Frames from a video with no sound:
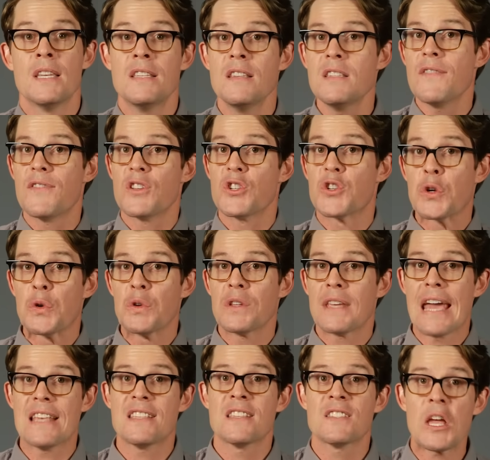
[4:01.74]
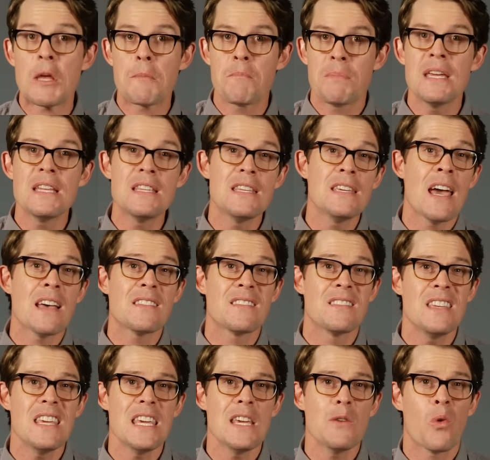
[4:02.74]
This is even true in cases like
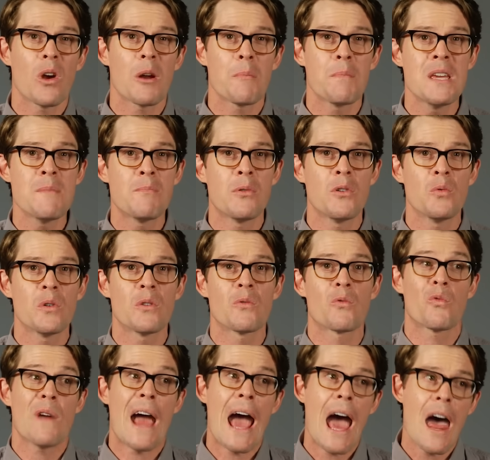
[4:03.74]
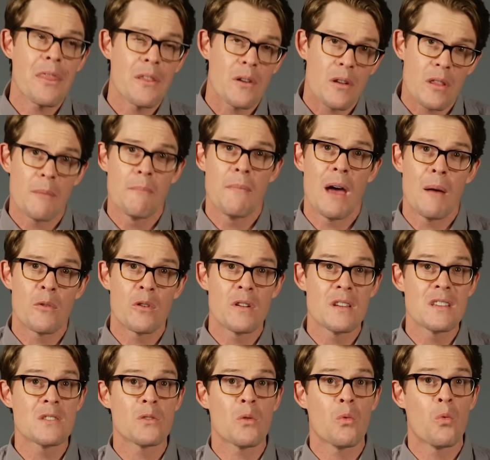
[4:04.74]
PTSD, where people would rather the
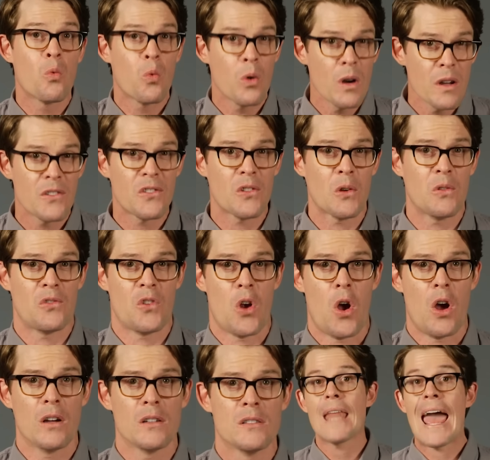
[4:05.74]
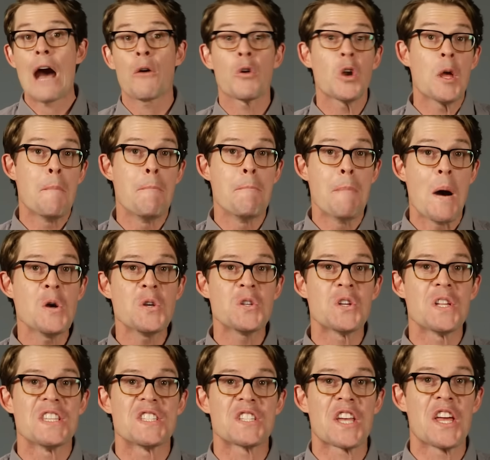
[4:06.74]
memories weren't so strong. Our
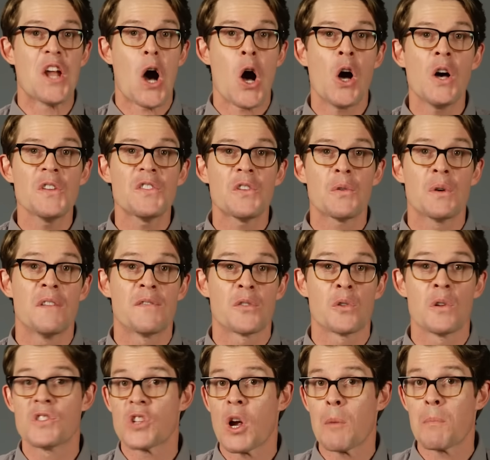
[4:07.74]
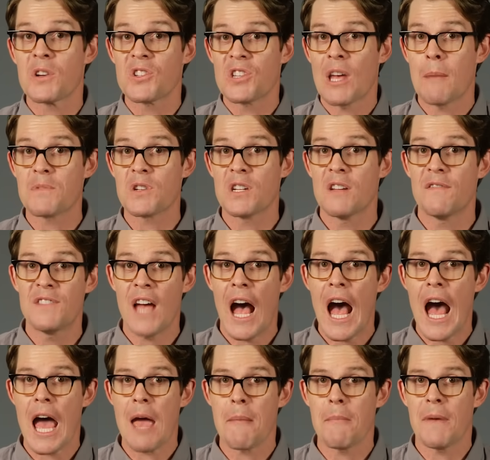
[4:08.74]
emotions can also influence our perception of
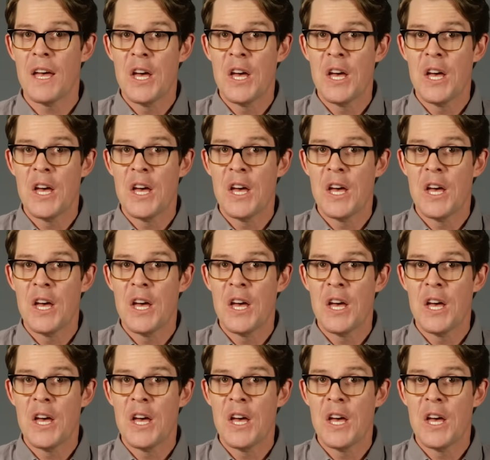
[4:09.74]
time.